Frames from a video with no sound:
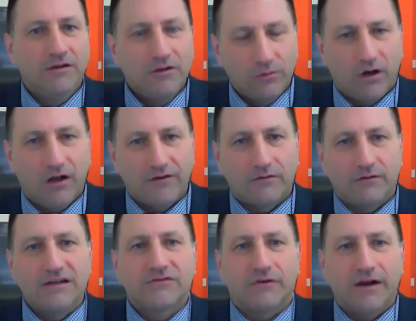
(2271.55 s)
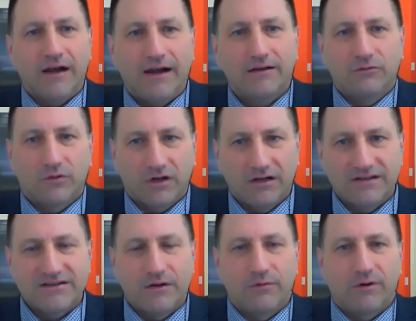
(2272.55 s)
We're on the right track. We're going to
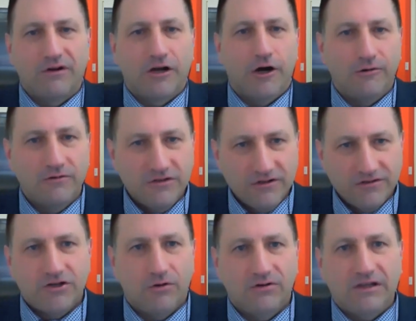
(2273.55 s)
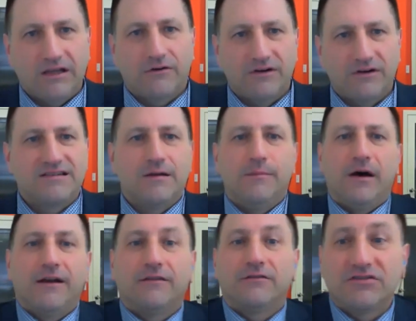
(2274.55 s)
see where we go. Don't get crazy
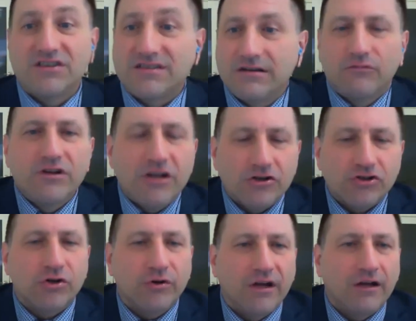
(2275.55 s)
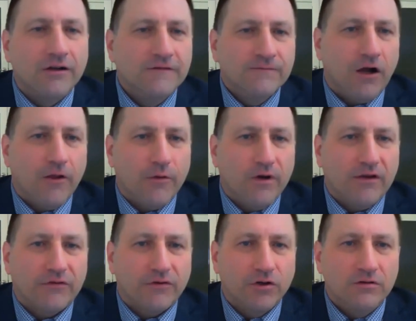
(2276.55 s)
about it. They're just reassuring all the way
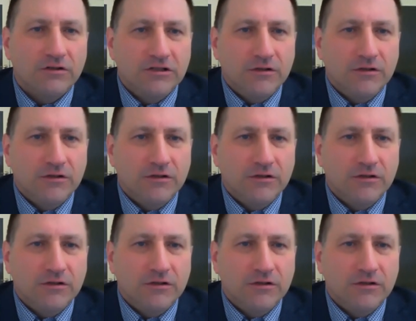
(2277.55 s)
through.